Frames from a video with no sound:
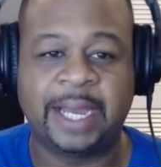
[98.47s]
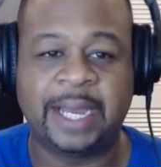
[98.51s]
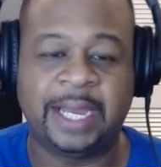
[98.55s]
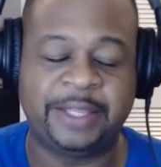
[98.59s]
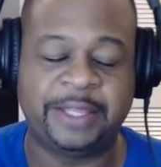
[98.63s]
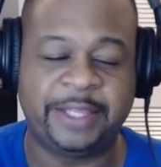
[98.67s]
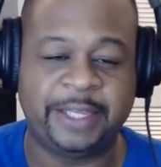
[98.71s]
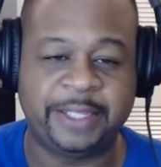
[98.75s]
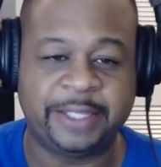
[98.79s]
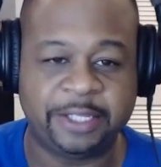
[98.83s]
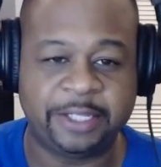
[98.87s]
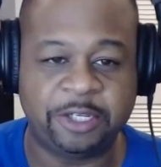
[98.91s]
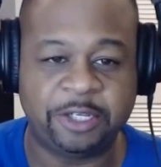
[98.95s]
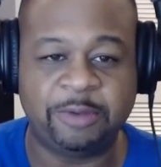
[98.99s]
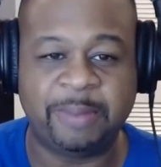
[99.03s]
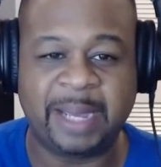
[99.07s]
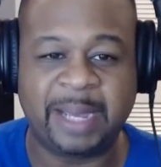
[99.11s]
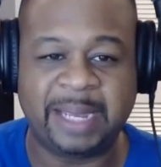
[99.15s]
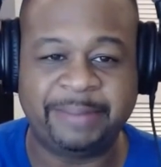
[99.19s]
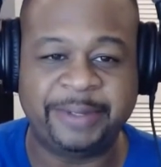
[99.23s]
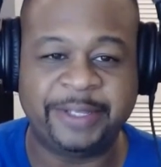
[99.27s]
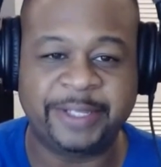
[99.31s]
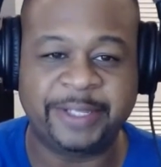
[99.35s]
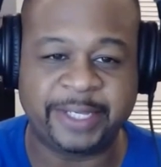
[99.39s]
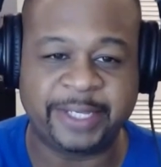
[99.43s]
I think that you
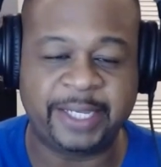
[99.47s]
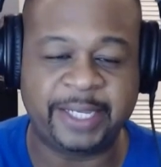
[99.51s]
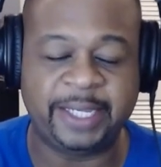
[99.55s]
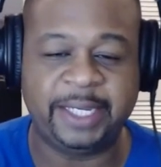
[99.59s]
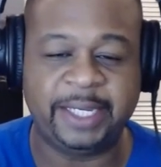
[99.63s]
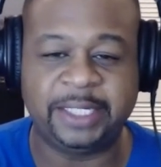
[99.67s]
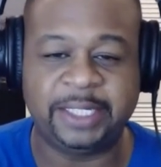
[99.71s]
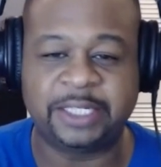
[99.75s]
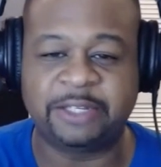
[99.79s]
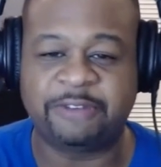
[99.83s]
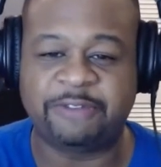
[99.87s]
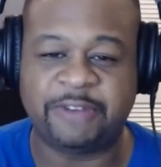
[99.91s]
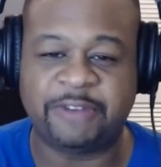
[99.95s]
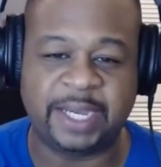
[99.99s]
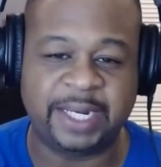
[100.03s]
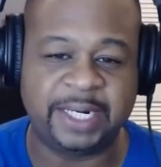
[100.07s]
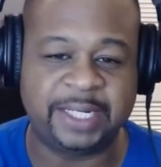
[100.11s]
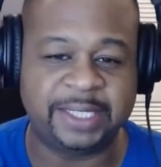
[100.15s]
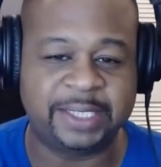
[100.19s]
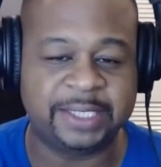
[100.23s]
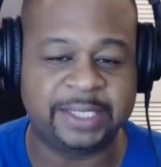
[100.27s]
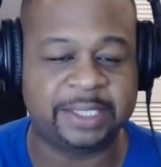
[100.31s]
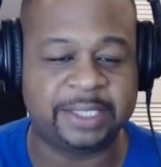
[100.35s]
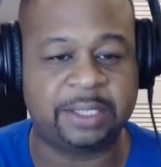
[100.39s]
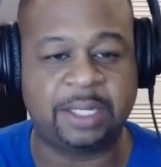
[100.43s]
might be the key to
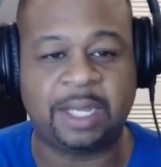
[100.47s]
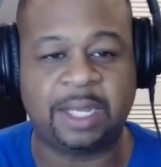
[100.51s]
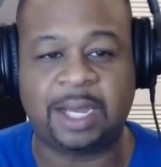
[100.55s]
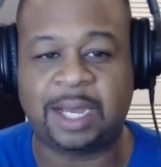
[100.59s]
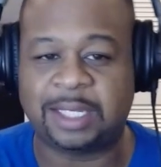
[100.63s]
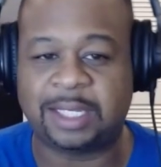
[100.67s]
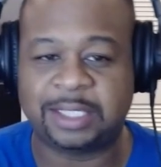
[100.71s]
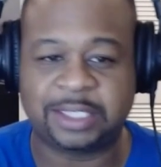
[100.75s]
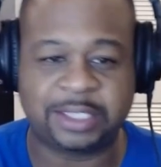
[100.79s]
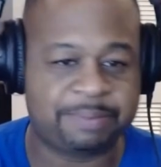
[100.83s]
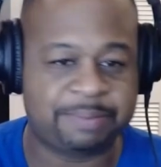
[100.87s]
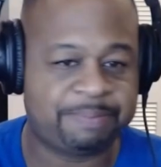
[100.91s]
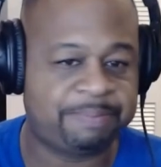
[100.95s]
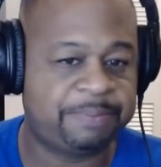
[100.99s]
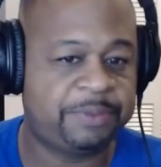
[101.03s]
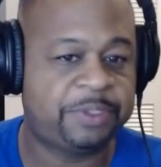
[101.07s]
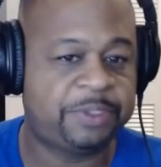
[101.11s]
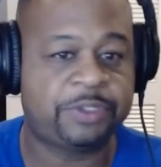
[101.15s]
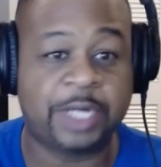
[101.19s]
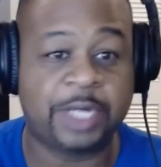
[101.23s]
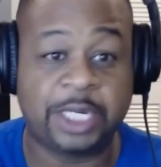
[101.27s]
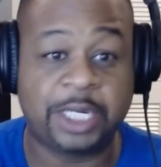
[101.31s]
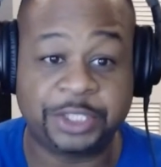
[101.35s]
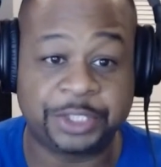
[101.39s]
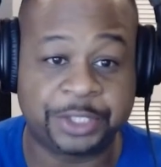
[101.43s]
finding this lost
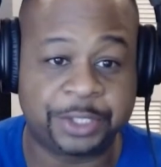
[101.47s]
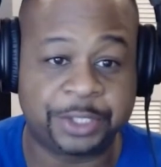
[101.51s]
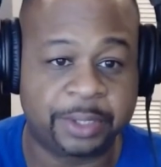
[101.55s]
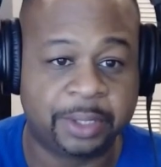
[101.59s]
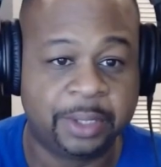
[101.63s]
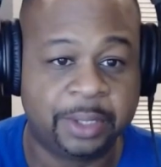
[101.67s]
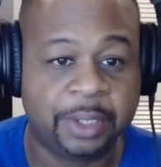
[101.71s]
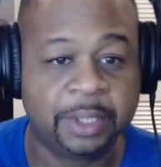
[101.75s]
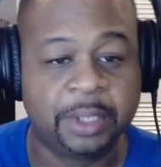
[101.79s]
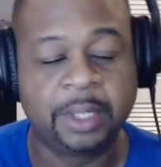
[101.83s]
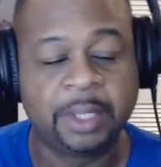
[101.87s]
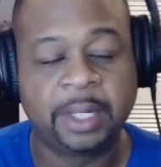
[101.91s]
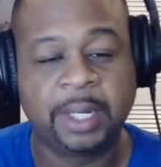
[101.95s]
treasure."